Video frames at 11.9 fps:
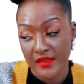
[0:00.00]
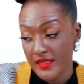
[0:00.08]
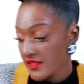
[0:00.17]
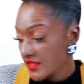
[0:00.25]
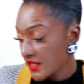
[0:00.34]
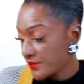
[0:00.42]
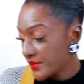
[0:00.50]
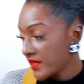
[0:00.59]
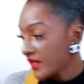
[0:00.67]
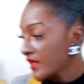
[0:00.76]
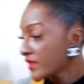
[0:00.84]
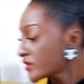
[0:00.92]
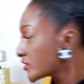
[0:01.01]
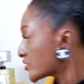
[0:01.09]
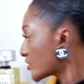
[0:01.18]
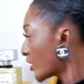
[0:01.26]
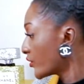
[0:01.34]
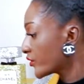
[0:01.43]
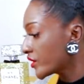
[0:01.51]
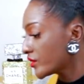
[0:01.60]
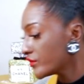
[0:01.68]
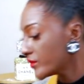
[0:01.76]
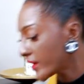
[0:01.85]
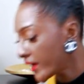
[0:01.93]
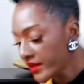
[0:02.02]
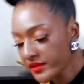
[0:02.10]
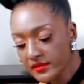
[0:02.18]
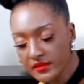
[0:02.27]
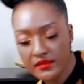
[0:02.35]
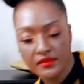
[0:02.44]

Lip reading: This is going to be so cute, you guys.